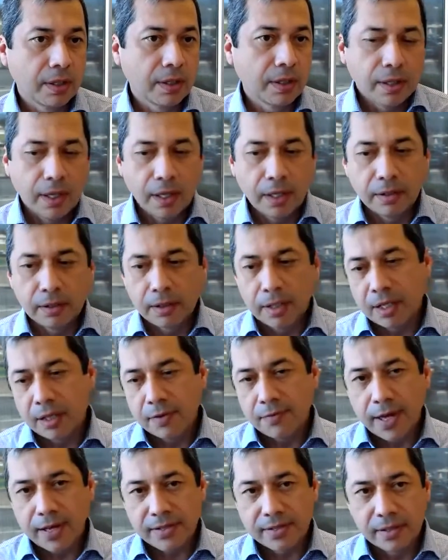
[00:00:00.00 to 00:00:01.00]
And getting the
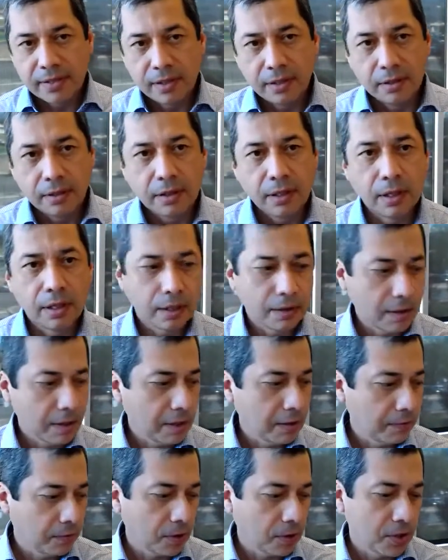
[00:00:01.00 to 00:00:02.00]
vaccine
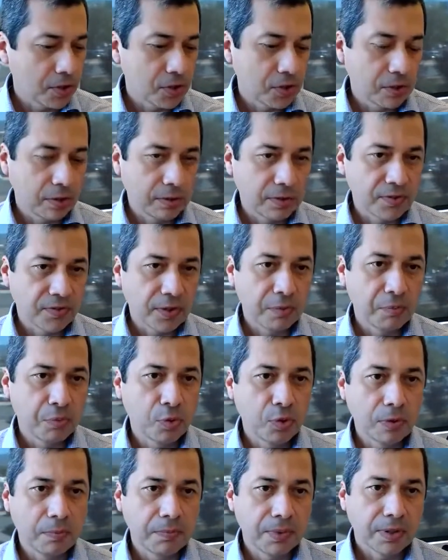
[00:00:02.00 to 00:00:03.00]
for our children is very
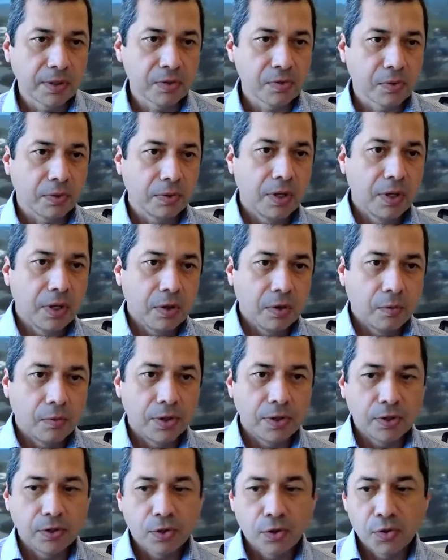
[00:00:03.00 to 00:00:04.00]
important because one
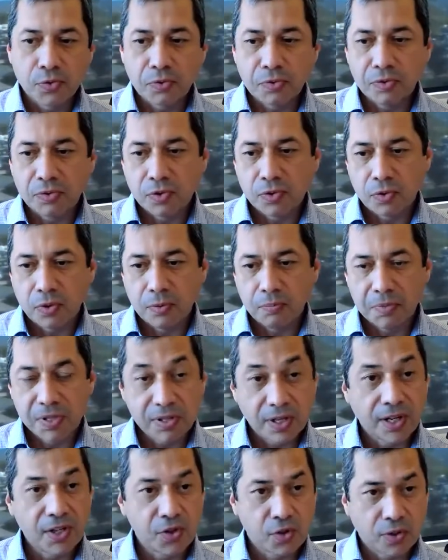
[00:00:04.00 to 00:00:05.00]
of the goals
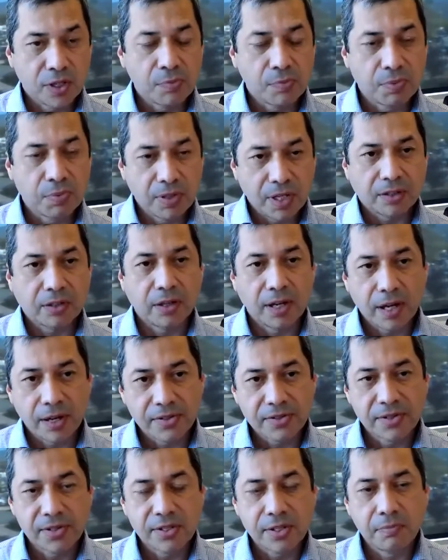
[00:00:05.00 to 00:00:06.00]
besides trying to protect our
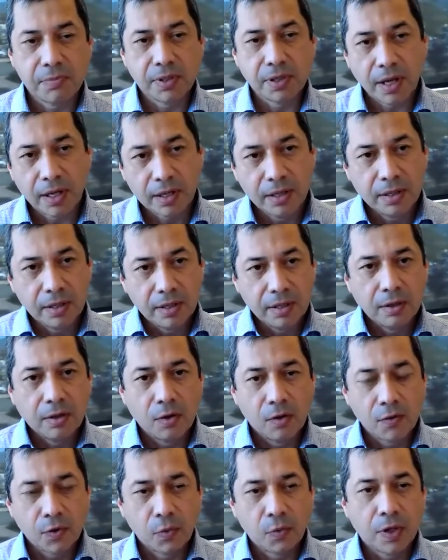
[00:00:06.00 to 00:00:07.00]
health system and not
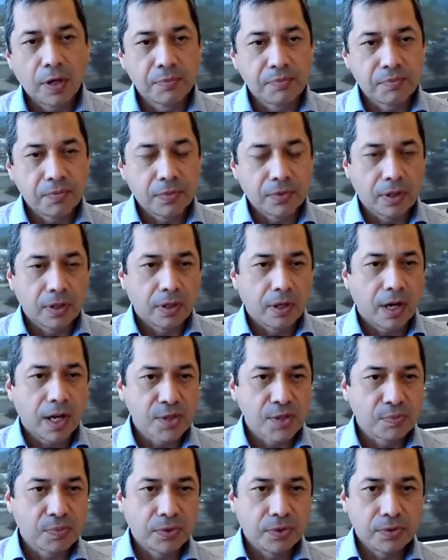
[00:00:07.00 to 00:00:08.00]
overwhelm
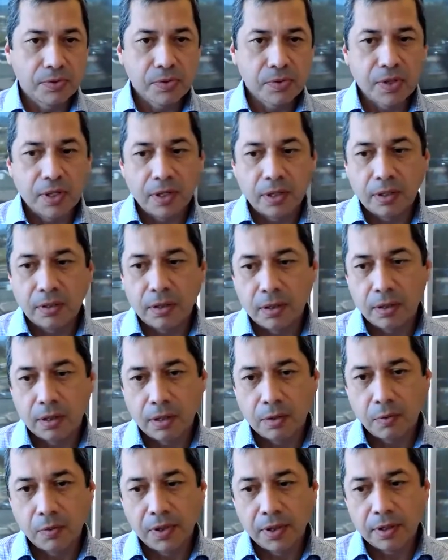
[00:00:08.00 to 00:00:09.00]
hospitals
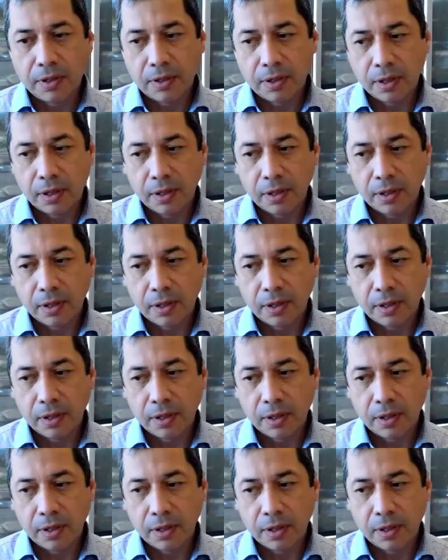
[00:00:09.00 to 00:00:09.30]
with